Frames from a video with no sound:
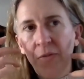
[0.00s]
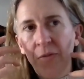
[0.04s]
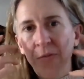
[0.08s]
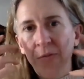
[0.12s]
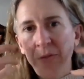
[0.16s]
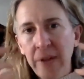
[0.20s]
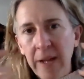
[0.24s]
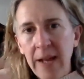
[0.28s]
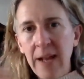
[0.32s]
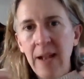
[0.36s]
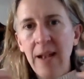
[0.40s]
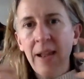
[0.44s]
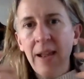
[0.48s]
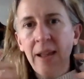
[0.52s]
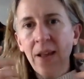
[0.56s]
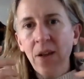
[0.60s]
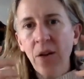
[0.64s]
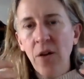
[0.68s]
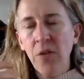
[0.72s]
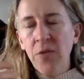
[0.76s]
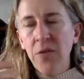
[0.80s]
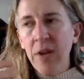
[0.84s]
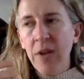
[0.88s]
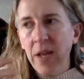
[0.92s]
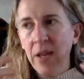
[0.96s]
feeling
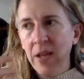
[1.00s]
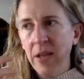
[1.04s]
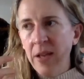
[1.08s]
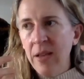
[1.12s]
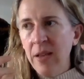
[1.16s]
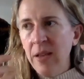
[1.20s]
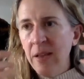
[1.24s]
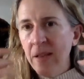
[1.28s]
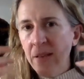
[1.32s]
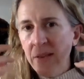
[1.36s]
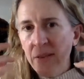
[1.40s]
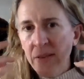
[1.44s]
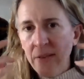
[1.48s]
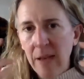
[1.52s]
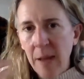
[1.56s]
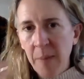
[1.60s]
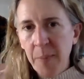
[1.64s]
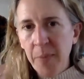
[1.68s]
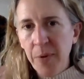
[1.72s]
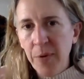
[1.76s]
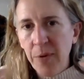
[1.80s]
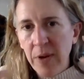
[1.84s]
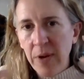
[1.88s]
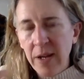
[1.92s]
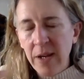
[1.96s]
of a
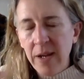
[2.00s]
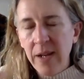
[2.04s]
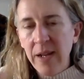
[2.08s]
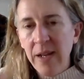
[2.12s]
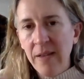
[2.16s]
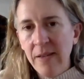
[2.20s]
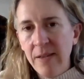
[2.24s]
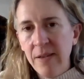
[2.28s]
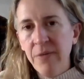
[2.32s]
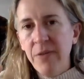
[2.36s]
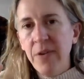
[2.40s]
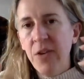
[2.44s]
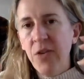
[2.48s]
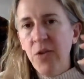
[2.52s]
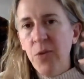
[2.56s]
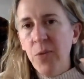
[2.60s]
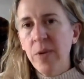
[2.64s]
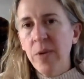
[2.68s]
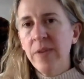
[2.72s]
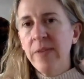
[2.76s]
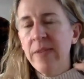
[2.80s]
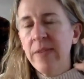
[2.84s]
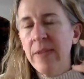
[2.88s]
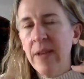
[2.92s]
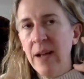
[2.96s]
separate
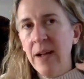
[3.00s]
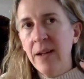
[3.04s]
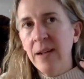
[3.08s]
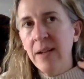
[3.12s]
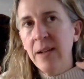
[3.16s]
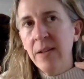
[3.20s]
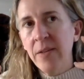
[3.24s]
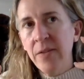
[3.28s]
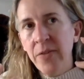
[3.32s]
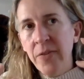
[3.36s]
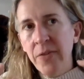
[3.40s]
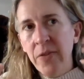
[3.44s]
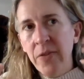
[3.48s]
individual self